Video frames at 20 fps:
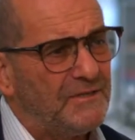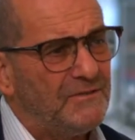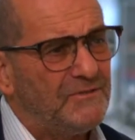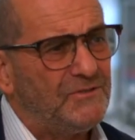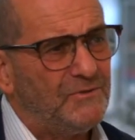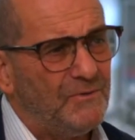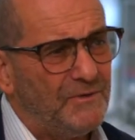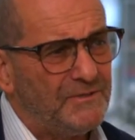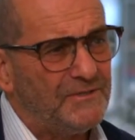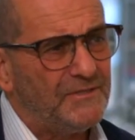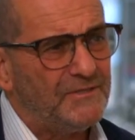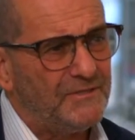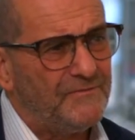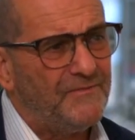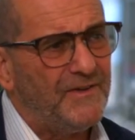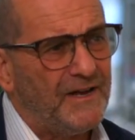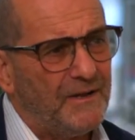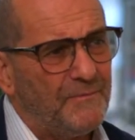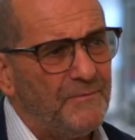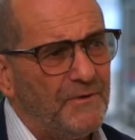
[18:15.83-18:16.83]
Do you want to
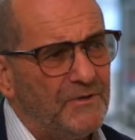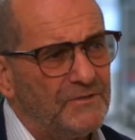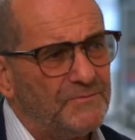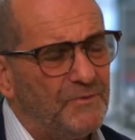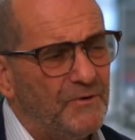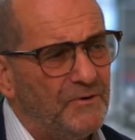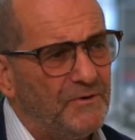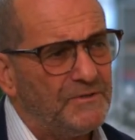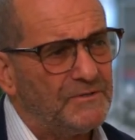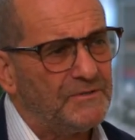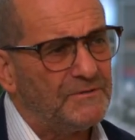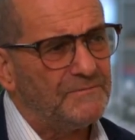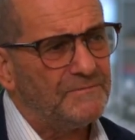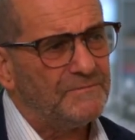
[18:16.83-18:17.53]
develop those points?